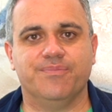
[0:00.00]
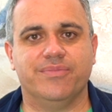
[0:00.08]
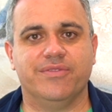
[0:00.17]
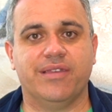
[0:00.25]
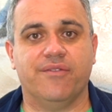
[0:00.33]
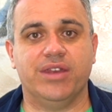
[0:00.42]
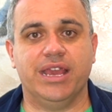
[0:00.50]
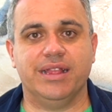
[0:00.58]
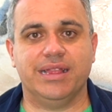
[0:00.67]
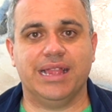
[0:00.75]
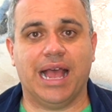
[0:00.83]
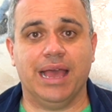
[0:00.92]

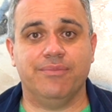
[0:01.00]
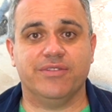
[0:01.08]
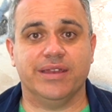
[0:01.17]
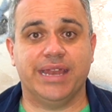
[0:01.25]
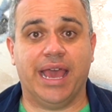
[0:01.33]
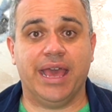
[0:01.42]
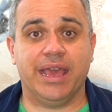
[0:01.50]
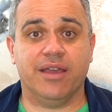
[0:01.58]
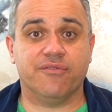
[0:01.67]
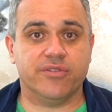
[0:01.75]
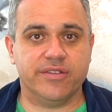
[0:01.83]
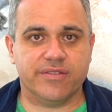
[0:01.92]
7-8 times a day,
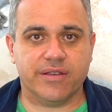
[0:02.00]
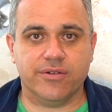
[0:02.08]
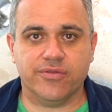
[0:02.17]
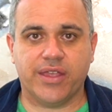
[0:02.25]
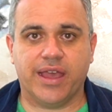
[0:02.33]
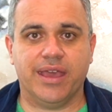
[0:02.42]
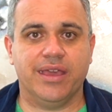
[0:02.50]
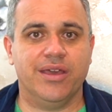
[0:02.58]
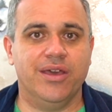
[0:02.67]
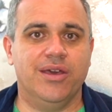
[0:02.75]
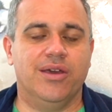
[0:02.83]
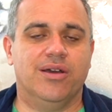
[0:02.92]
every single
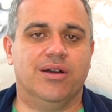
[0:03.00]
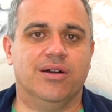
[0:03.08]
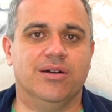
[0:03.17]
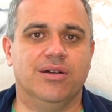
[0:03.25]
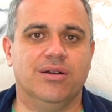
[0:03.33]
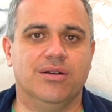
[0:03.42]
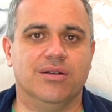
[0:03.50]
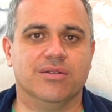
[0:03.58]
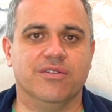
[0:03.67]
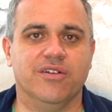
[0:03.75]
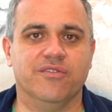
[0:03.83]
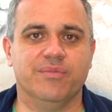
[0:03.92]
day
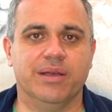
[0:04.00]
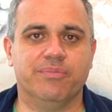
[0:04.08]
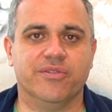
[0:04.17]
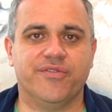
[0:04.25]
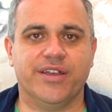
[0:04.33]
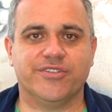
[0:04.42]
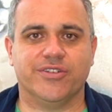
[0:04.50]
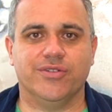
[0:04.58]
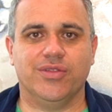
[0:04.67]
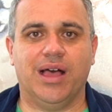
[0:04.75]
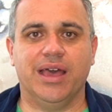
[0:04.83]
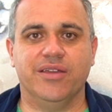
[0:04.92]
of my
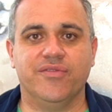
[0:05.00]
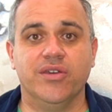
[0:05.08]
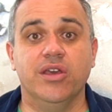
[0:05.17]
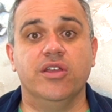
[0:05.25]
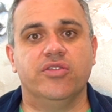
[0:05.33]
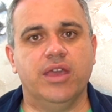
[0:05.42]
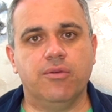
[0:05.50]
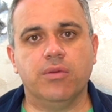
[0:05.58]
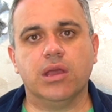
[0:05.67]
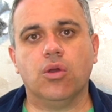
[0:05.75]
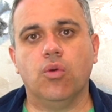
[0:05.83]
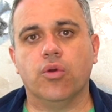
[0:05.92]
professional life. They
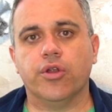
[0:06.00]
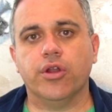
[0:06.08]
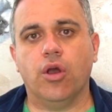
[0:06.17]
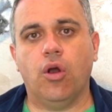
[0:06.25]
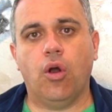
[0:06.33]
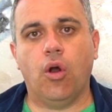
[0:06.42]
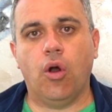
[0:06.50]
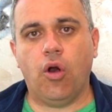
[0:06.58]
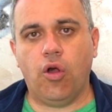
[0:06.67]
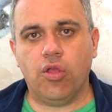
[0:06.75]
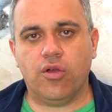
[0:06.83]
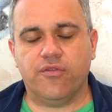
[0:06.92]
record
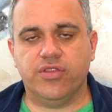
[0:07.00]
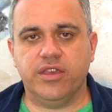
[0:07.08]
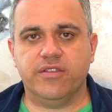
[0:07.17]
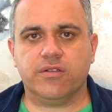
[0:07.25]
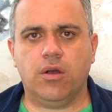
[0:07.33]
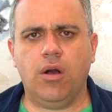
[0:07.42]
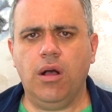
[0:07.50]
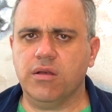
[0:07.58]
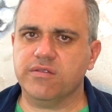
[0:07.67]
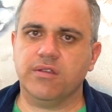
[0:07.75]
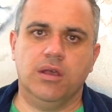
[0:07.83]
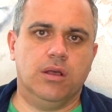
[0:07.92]
all of these
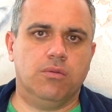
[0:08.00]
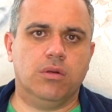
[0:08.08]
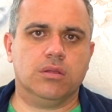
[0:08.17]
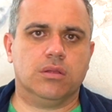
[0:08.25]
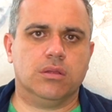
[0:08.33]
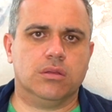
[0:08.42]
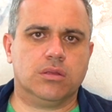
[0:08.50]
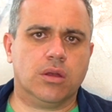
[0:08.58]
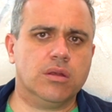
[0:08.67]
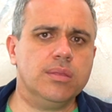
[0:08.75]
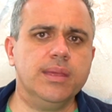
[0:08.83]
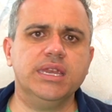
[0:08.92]
calls. Well,
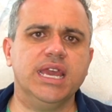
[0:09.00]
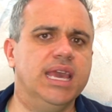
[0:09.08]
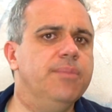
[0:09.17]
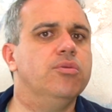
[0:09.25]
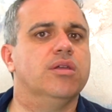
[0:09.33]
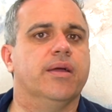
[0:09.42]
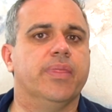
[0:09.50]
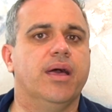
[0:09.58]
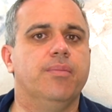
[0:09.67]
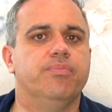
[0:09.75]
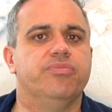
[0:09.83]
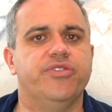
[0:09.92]
turn the table on
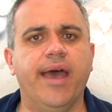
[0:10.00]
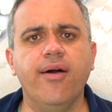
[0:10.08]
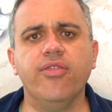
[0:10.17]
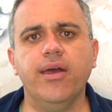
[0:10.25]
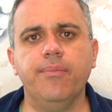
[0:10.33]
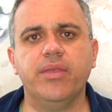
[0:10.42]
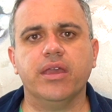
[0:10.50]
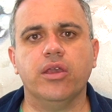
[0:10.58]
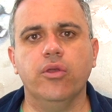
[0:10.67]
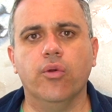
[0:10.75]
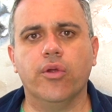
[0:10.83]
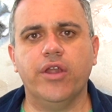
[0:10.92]
them. Tell them
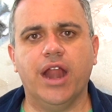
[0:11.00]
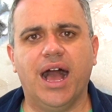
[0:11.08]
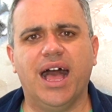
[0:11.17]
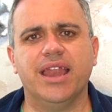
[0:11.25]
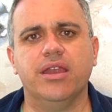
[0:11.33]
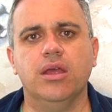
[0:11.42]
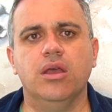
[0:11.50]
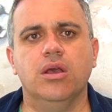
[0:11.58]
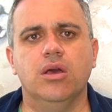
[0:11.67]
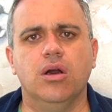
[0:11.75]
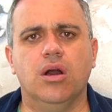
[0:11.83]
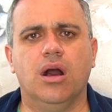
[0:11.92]
that you're
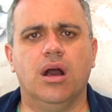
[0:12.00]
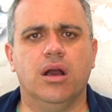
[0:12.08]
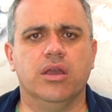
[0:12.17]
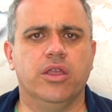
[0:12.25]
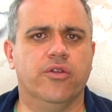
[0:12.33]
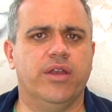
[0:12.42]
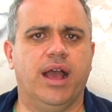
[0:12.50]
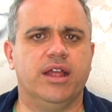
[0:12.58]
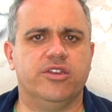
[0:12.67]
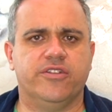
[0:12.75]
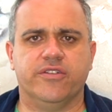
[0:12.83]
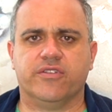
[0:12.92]

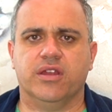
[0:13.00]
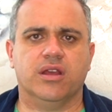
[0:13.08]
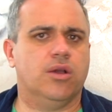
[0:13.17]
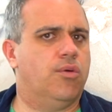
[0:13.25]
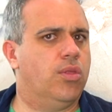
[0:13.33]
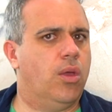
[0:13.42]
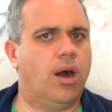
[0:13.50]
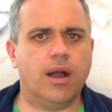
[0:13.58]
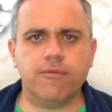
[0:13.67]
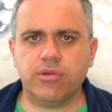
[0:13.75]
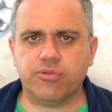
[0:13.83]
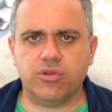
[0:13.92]
not just going to go
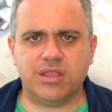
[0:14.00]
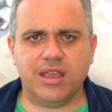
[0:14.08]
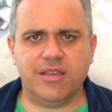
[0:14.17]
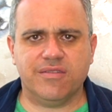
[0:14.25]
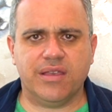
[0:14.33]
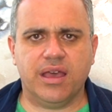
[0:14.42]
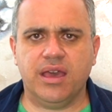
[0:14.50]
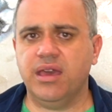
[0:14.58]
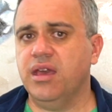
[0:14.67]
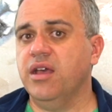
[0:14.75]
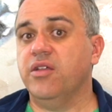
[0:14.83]
along with what they say.